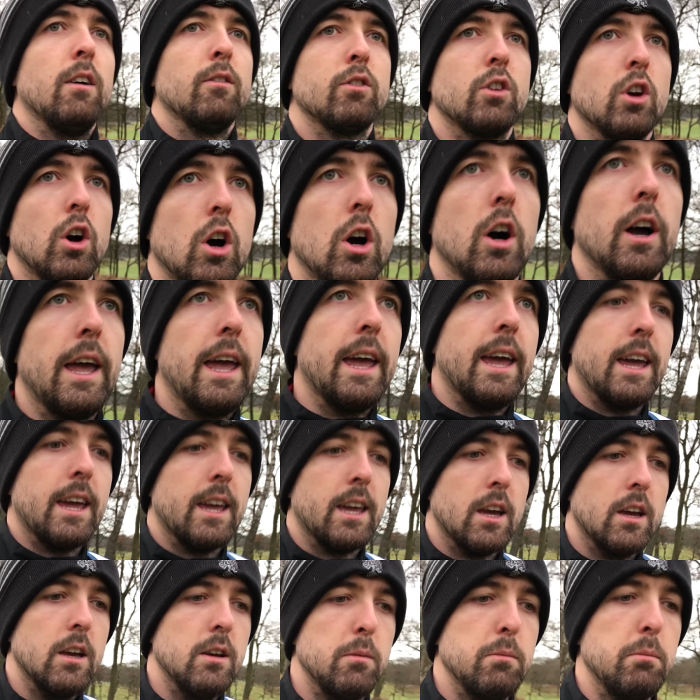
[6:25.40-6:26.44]
Got
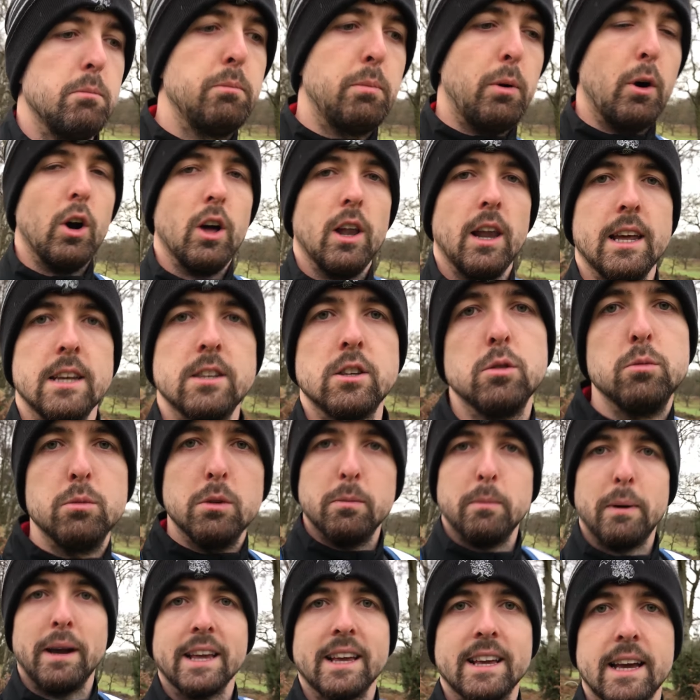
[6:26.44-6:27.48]
a putter lesson
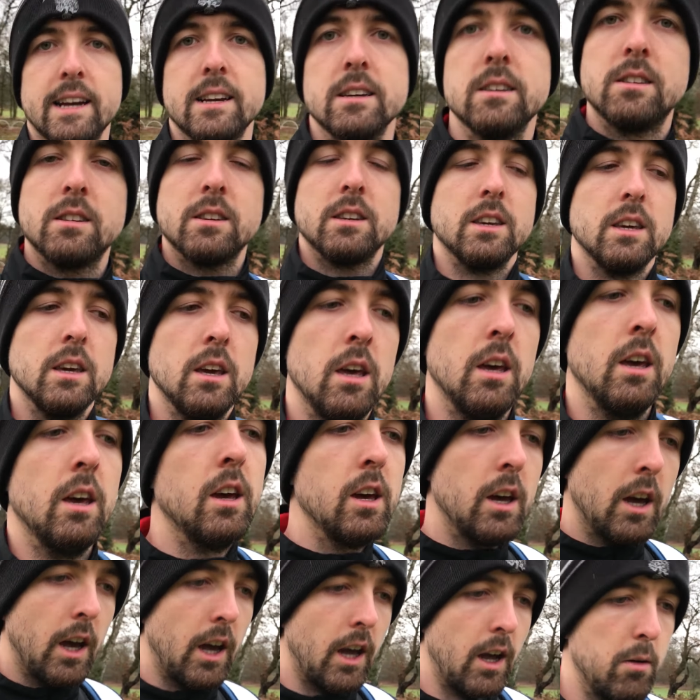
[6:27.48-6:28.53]
with Mike Kansky.
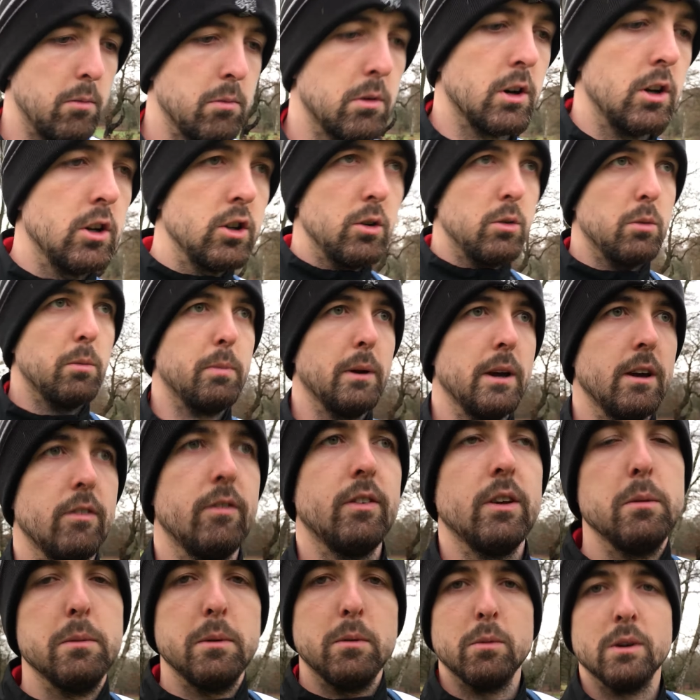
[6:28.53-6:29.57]
I'm going to do a bit of
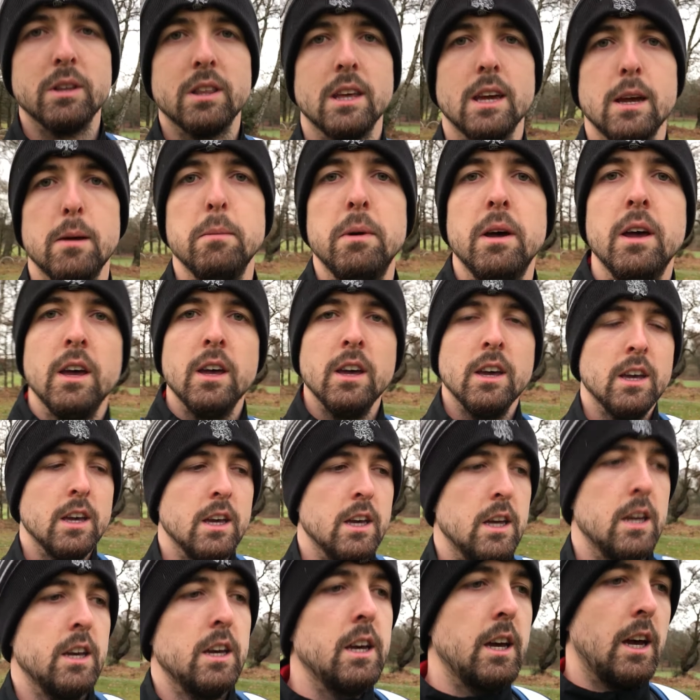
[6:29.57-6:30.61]
filming with him,
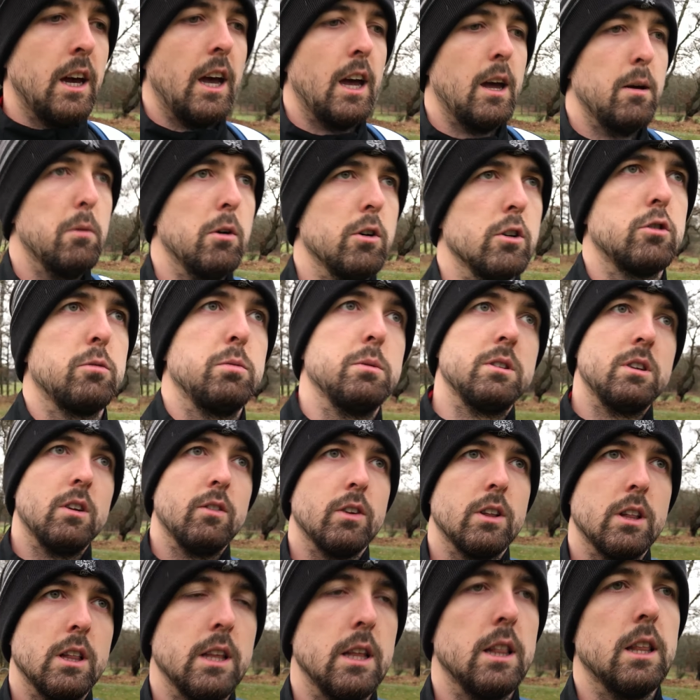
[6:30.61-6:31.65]
or
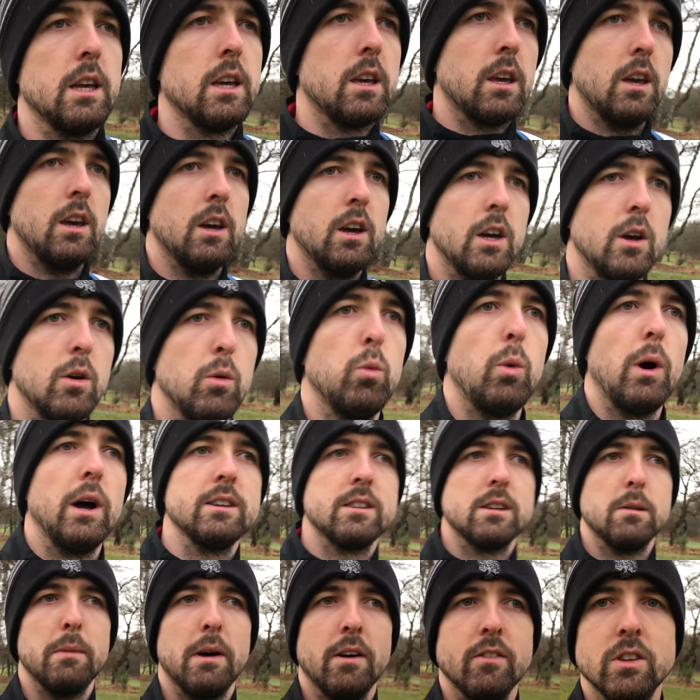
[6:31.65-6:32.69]
specifically like
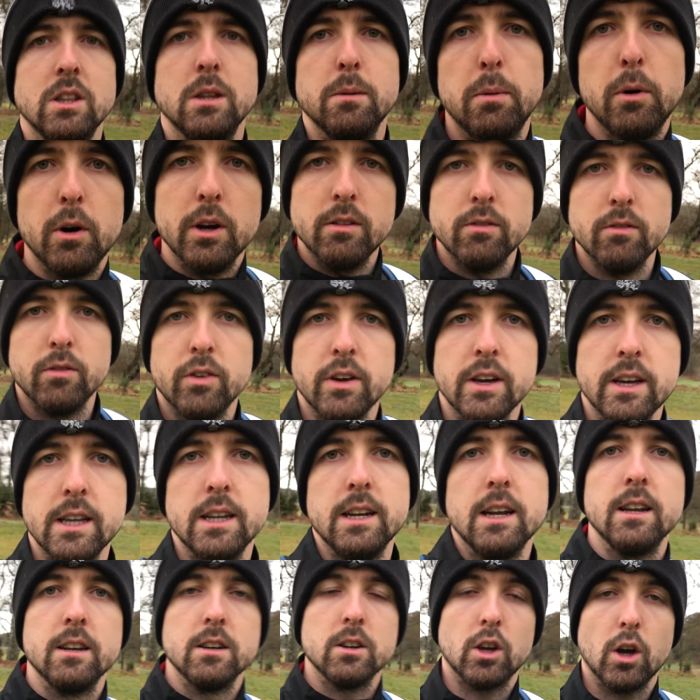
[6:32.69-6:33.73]
whilst I'm having the putting, fitting
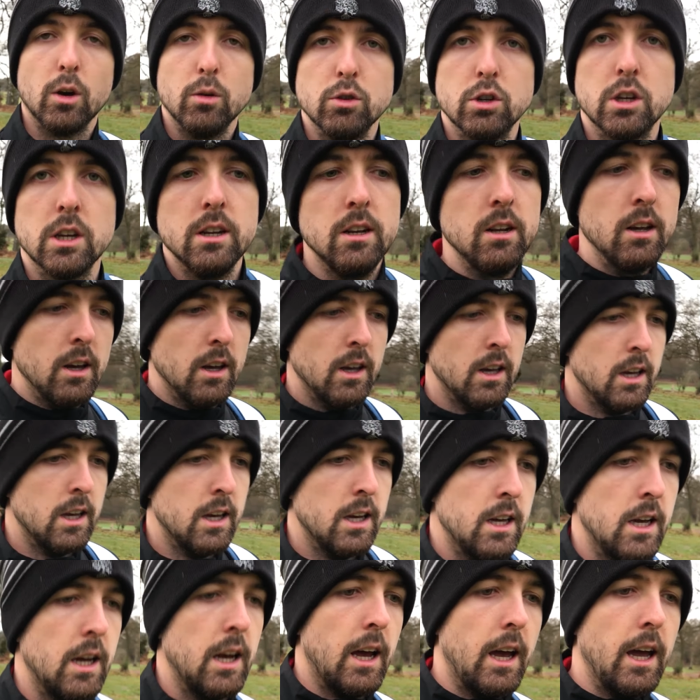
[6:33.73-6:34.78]
and coaching.
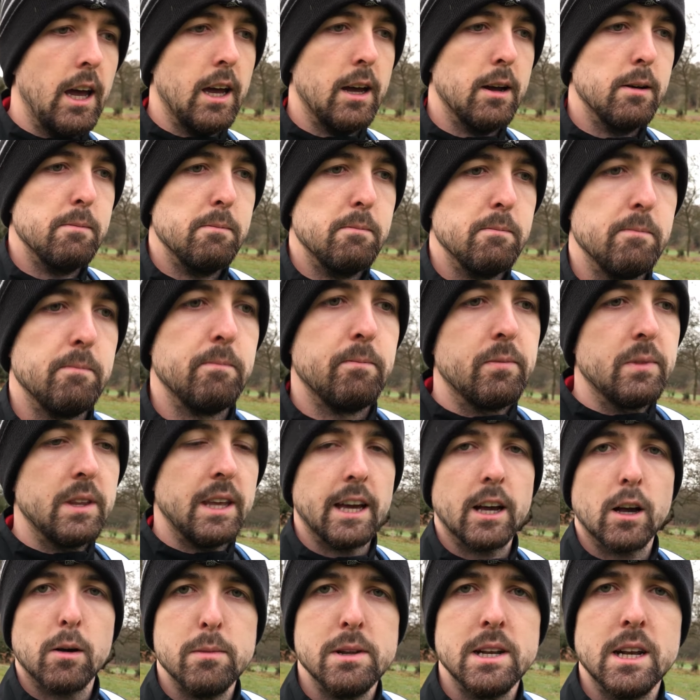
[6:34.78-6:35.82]
Yeah,
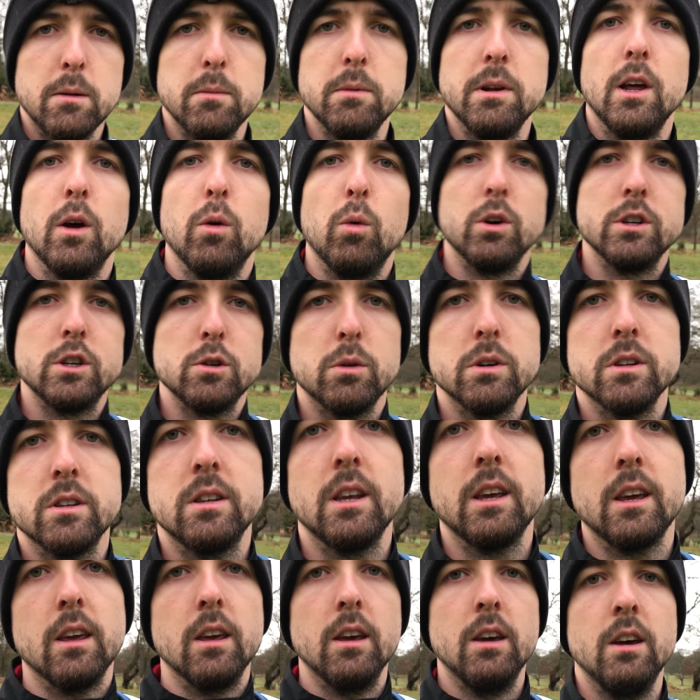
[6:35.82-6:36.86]
comment down below, what do you want to
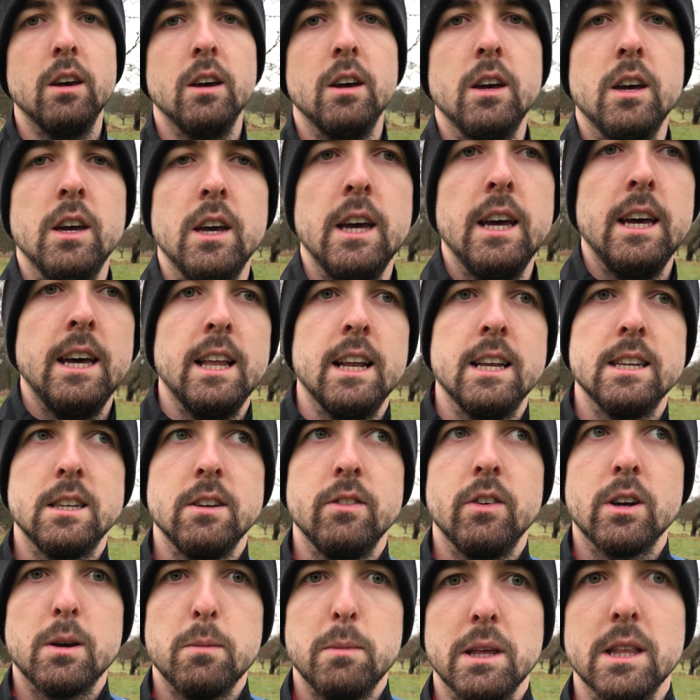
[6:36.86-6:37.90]
see? Let's see
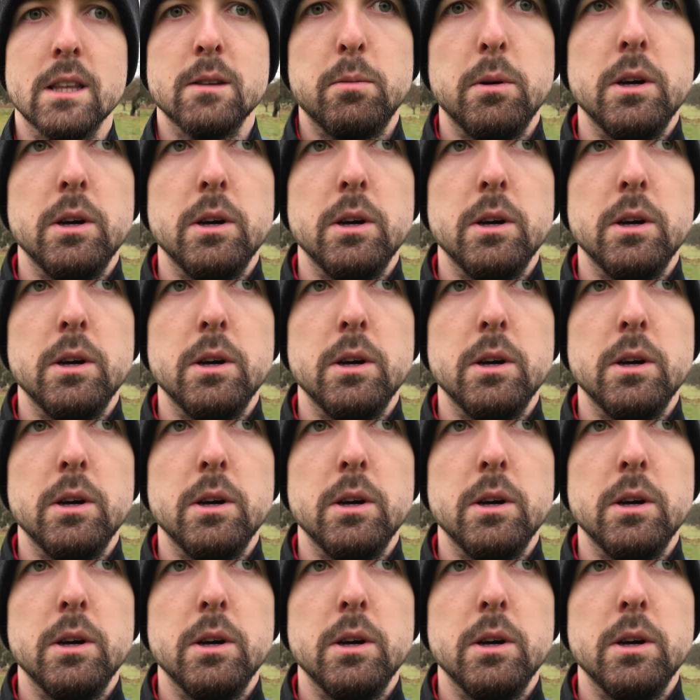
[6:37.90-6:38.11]
if I can make this